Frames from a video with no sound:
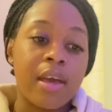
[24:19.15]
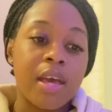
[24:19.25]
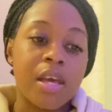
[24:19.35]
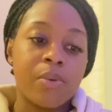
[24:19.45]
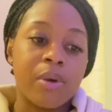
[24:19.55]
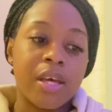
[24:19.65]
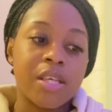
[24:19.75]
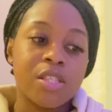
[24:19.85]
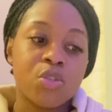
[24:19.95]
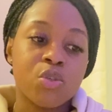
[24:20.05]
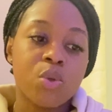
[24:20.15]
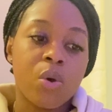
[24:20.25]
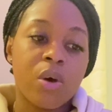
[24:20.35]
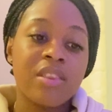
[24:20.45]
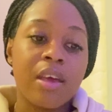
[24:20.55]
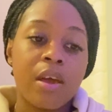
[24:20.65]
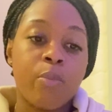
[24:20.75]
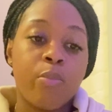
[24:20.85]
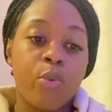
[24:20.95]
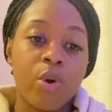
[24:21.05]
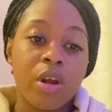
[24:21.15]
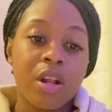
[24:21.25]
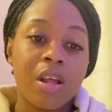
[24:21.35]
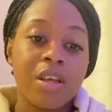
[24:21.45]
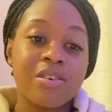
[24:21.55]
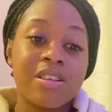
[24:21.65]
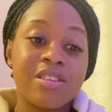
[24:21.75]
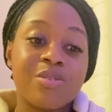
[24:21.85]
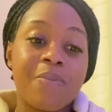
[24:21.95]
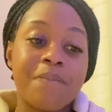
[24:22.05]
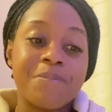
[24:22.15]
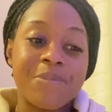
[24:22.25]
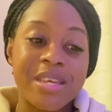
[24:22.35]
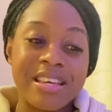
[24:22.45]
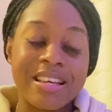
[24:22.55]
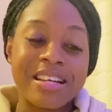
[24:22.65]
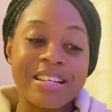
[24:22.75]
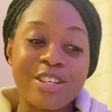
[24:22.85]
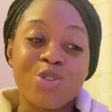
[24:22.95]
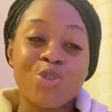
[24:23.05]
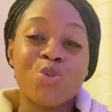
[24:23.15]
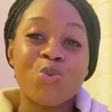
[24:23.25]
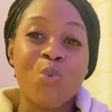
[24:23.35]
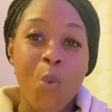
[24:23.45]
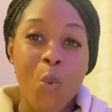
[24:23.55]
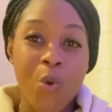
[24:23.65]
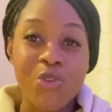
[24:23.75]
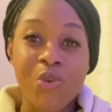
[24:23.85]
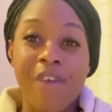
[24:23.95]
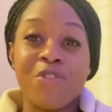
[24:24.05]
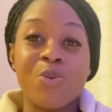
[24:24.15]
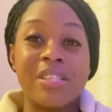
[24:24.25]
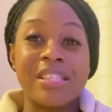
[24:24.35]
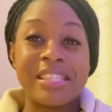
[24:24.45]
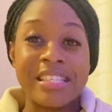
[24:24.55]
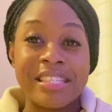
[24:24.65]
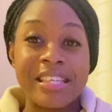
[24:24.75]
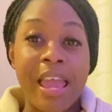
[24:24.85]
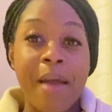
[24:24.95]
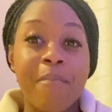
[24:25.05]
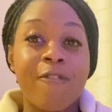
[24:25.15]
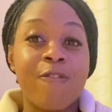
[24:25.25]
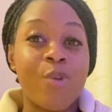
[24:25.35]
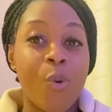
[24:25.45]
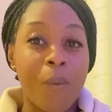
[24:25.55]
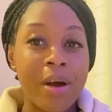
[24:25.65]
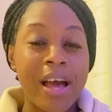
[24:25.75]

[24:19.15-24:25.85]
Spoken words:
Anyways, so at the airport, you need to make sure you have your CTM form.